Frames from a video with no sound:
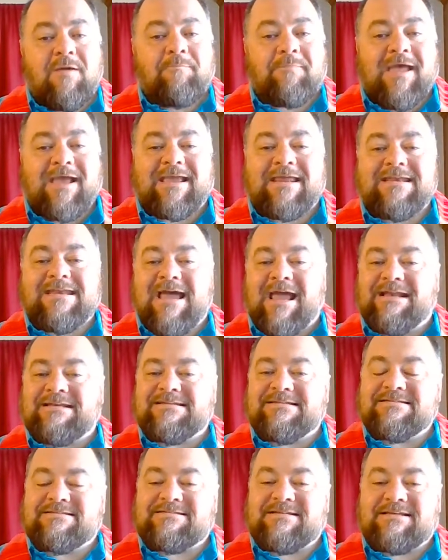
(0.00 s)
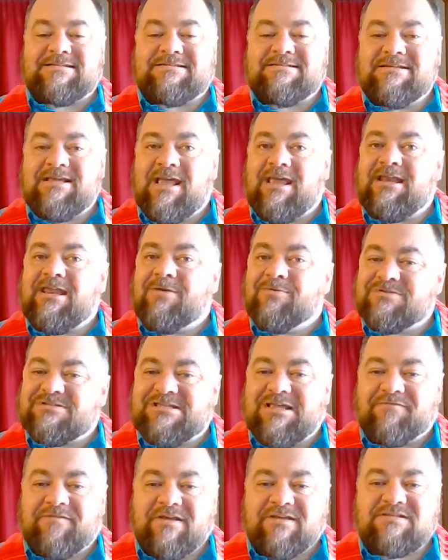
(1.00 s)
Back in 1968, he was
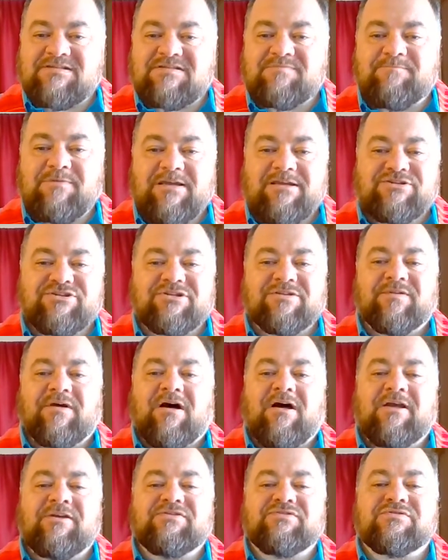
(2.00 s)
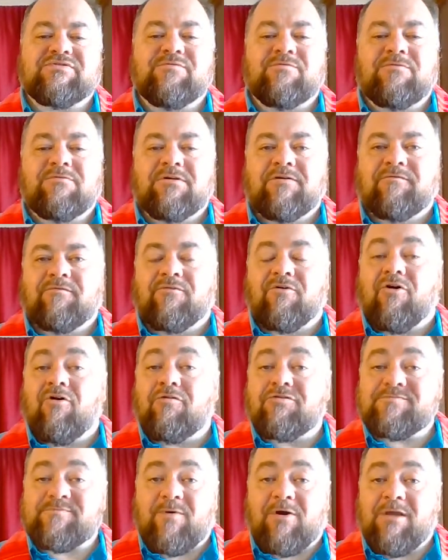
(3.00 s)
giving a speech in the high school of
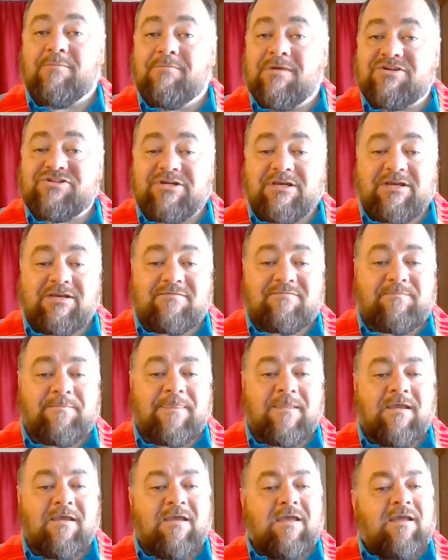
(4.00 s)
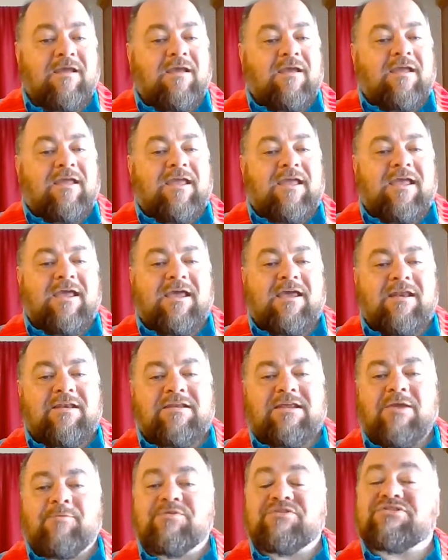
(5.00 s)
Grosse Pointe, Michigan, and
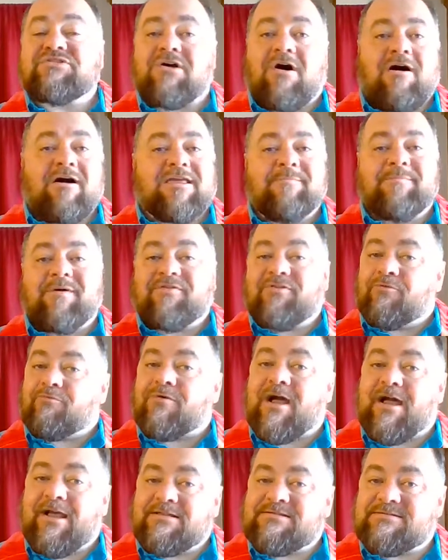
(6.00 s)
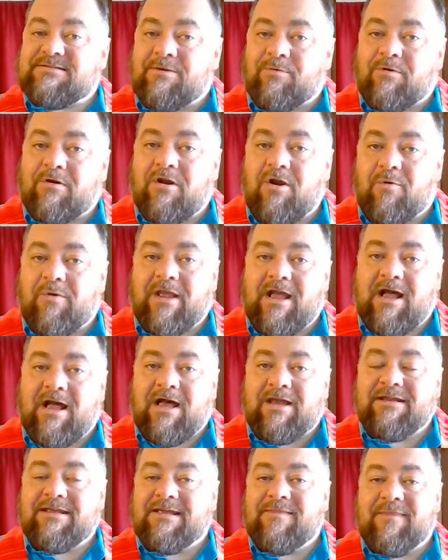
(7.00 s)
he was talking about the riots that were going
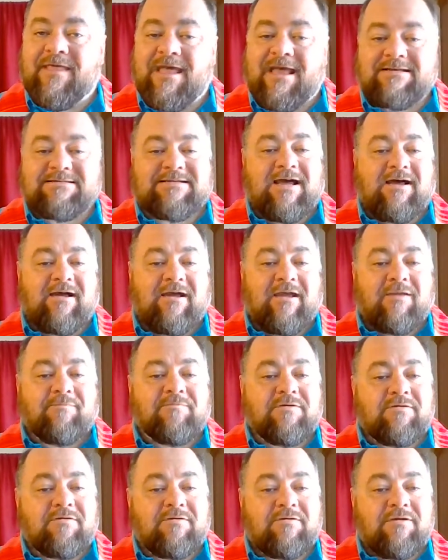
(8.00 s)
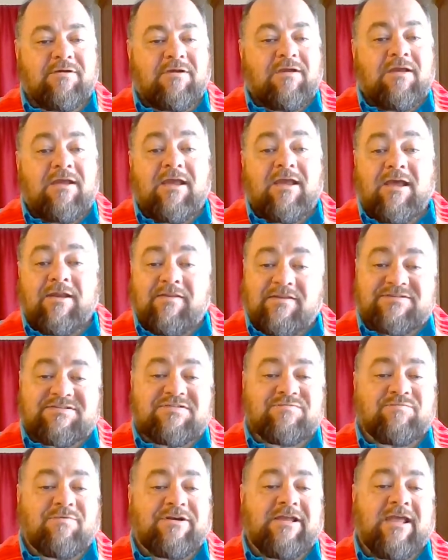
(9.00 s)
on in that time. And this
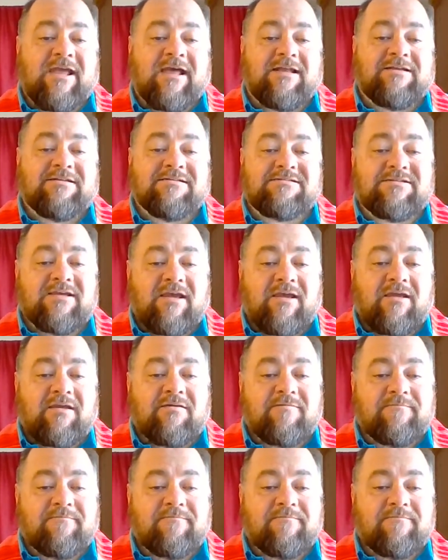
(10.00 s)
is what he had to say